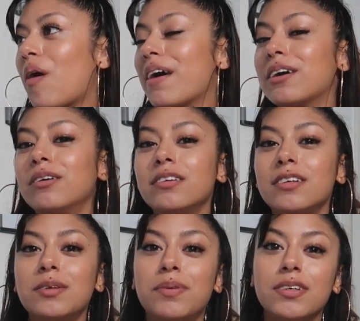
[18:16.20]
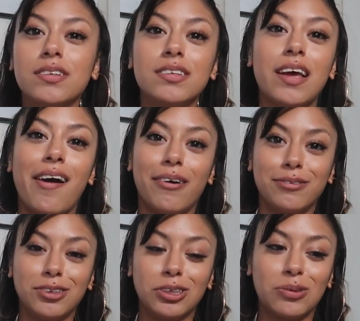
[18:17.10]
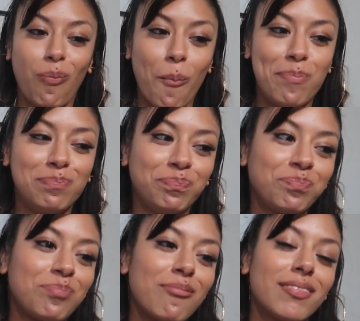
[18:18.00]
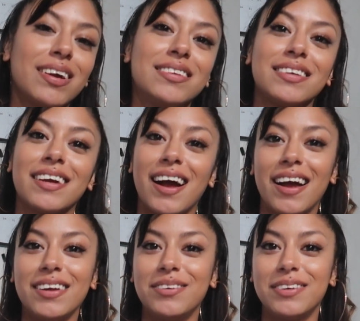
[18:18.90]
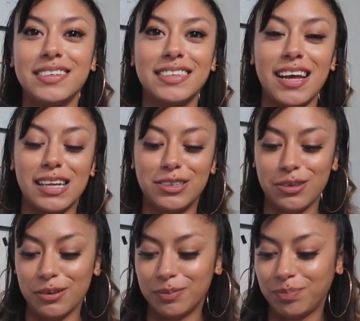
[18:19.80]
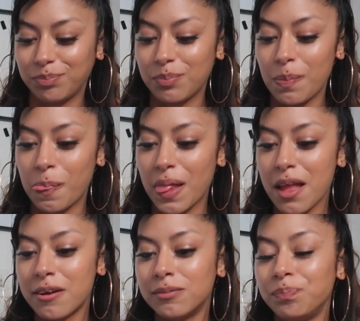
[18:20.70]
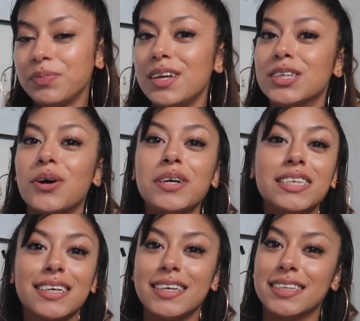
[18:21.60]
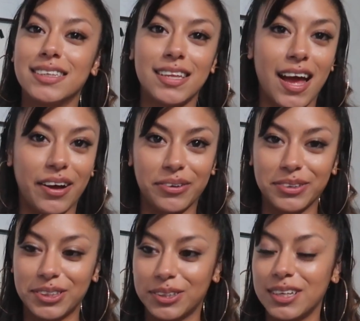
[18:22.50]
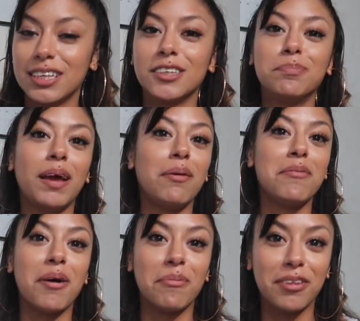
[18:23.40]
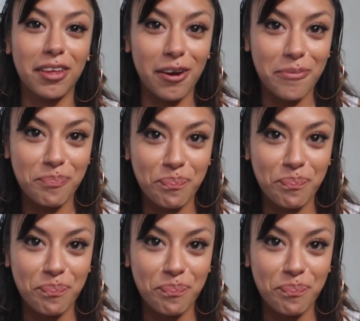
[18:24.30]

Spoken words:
I go to this person's house. It's a guy doing his tattoo. He has all his kids in the house. He has his baby mama there.